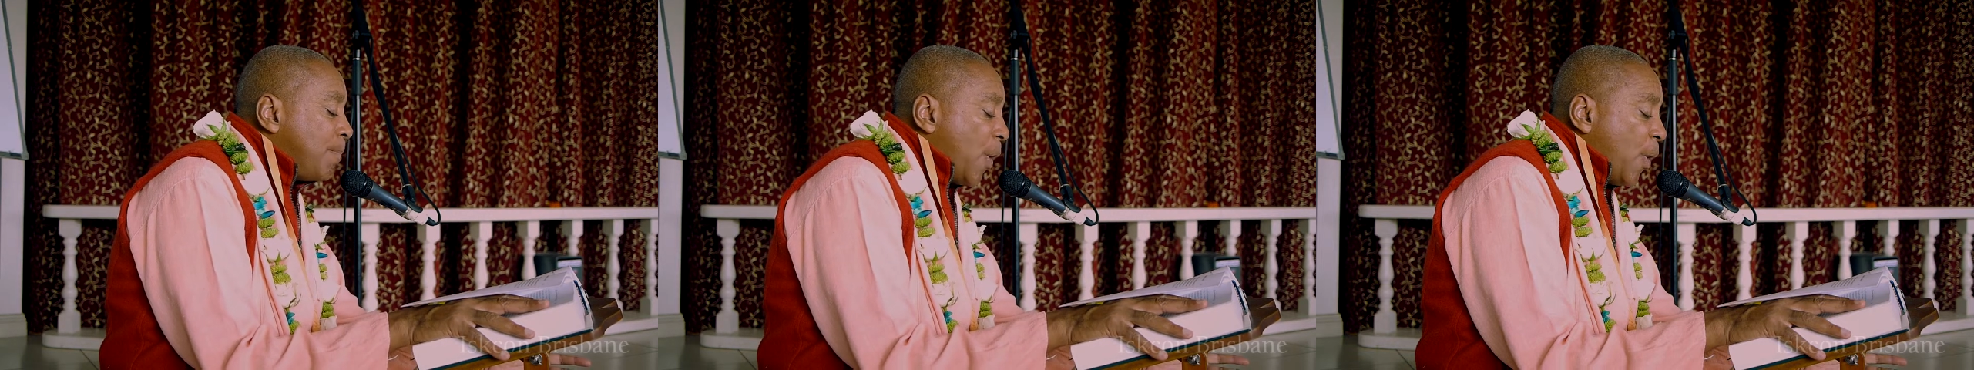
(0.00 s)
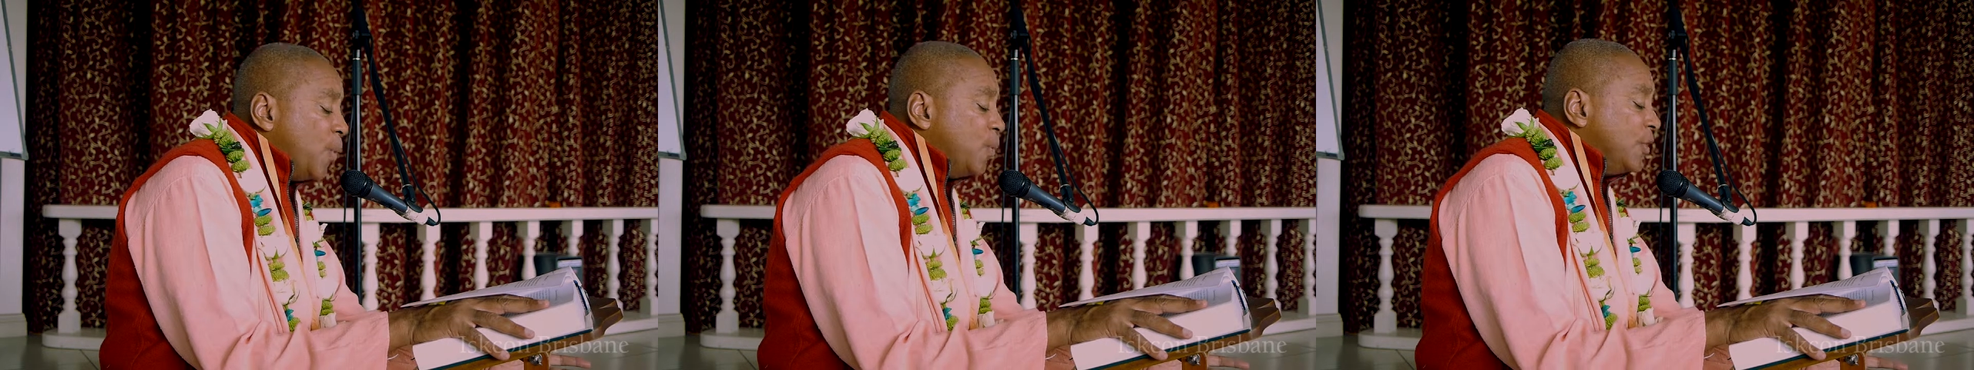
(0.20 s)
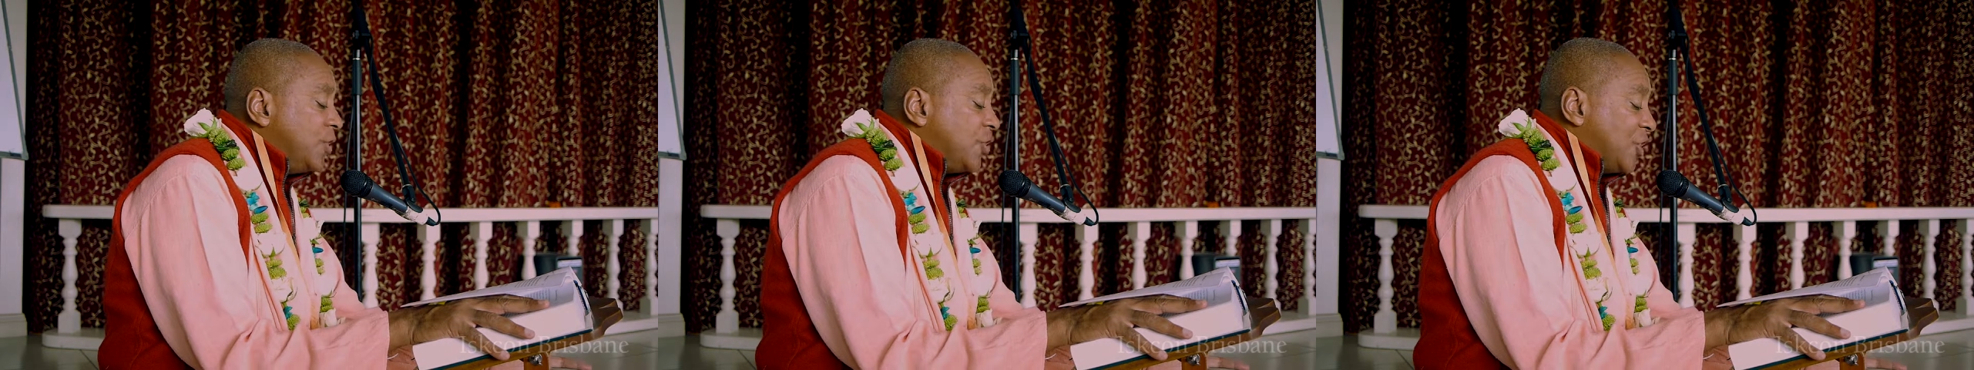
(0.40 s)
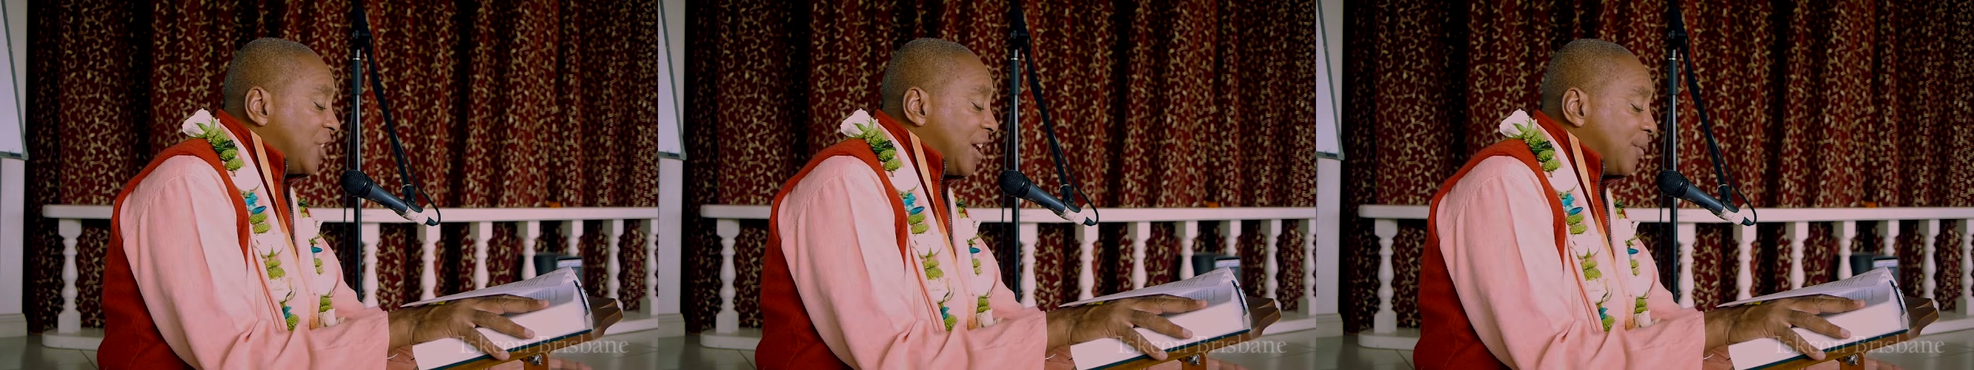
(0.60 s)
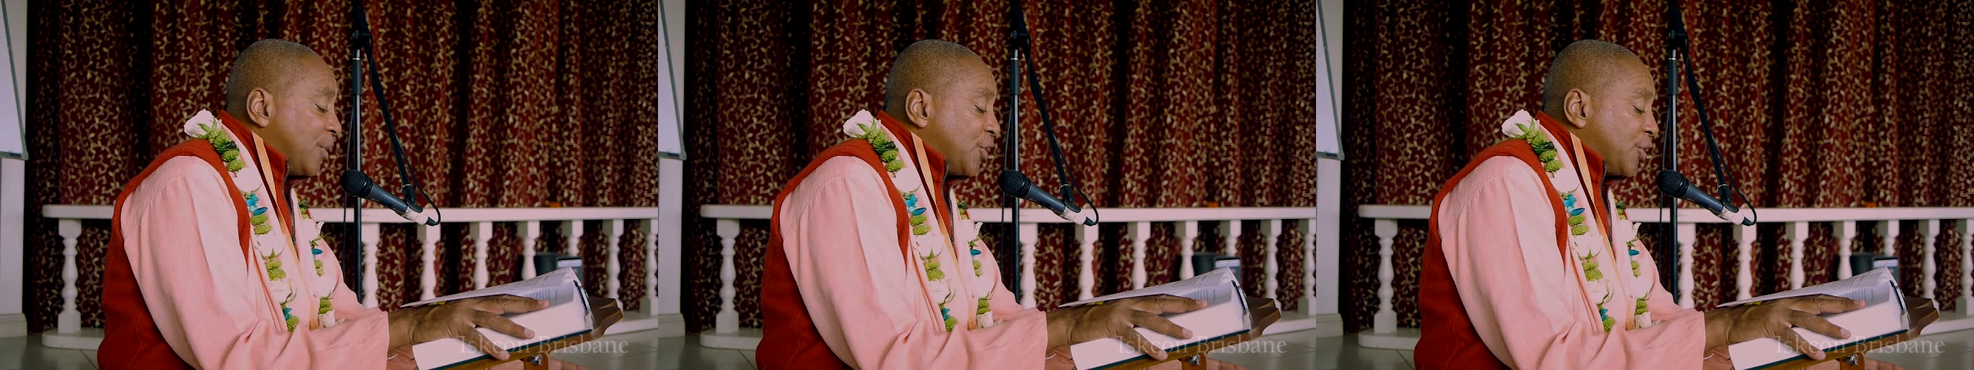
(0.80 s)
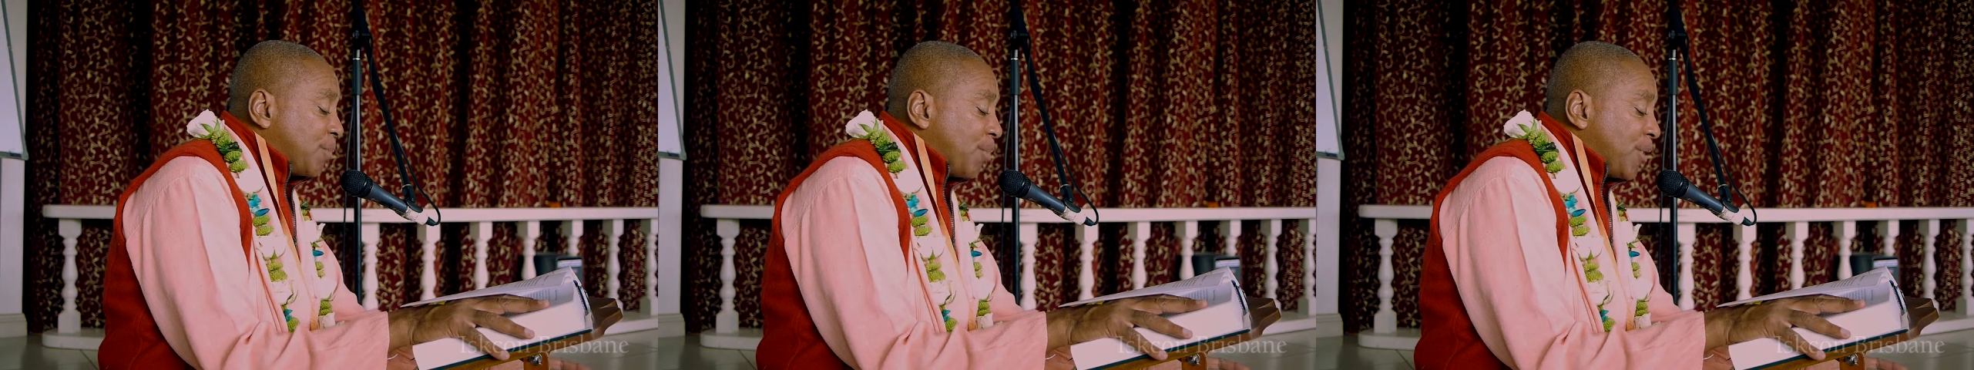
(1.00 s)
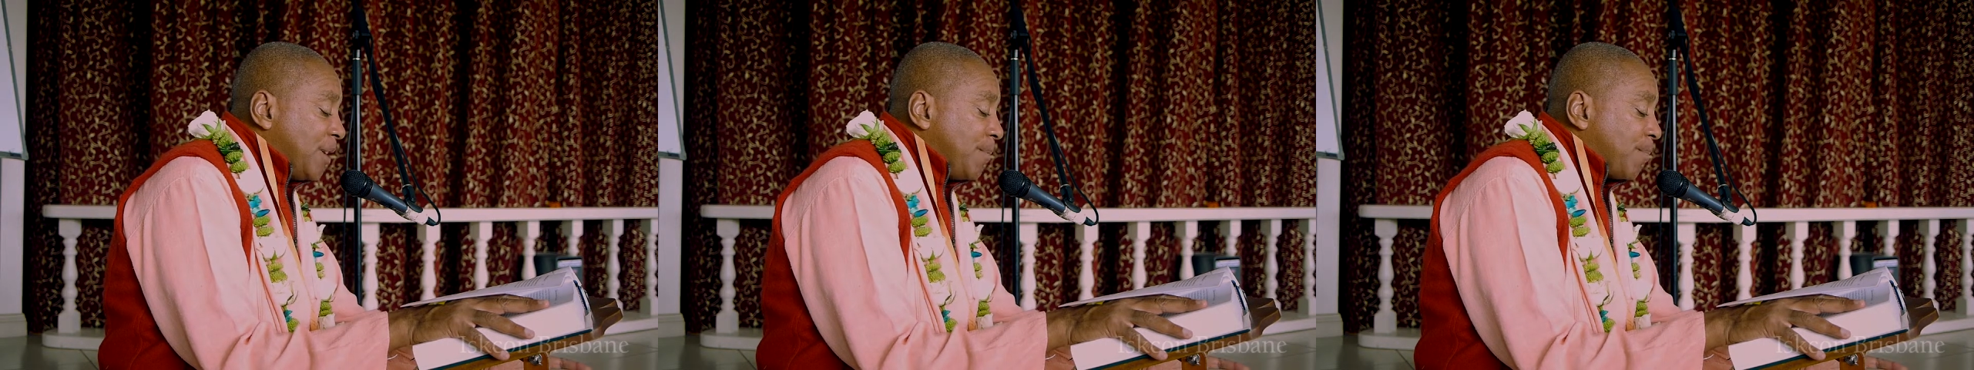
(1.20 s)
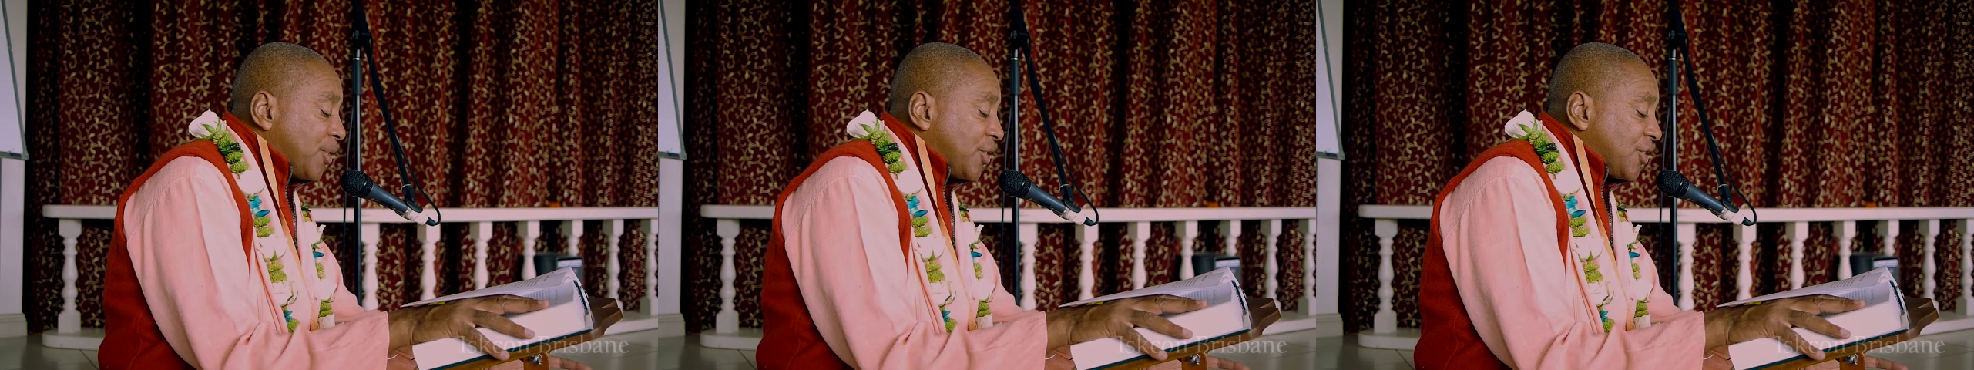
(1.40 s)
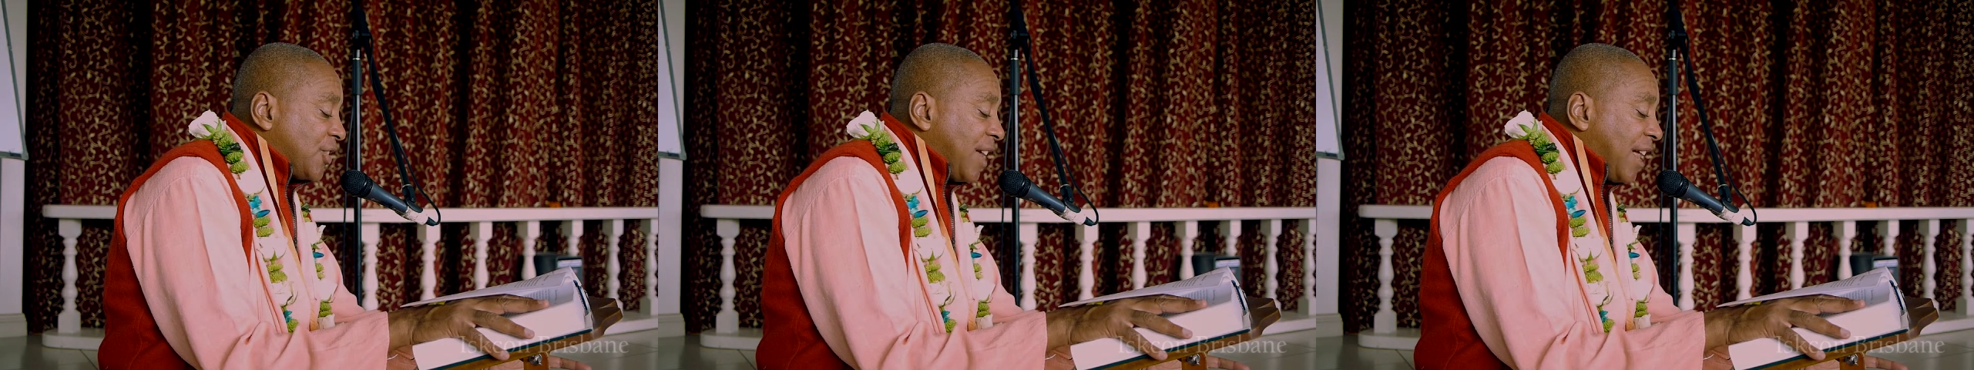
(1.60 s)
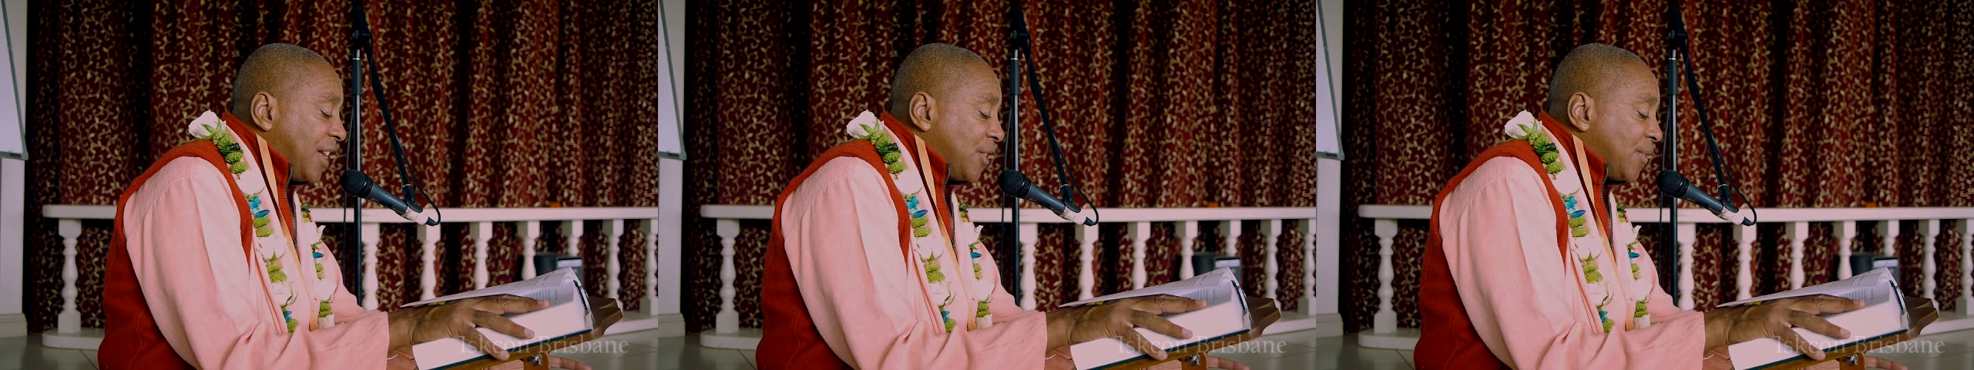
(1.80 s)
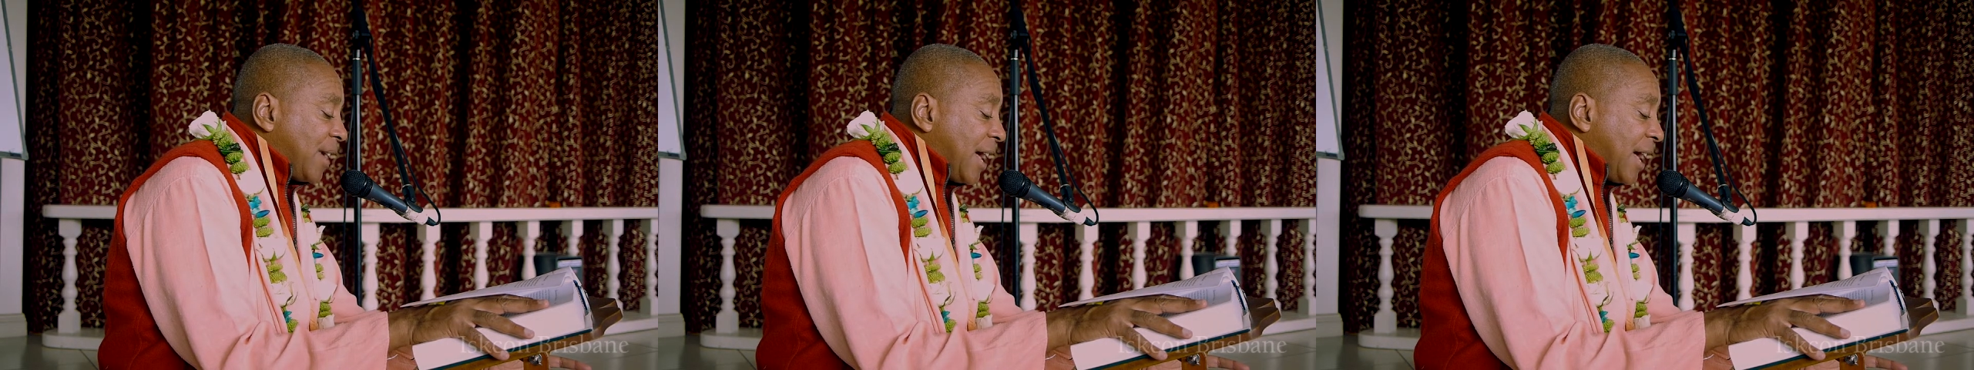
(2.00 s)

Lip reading: potency of the Supreme Personality of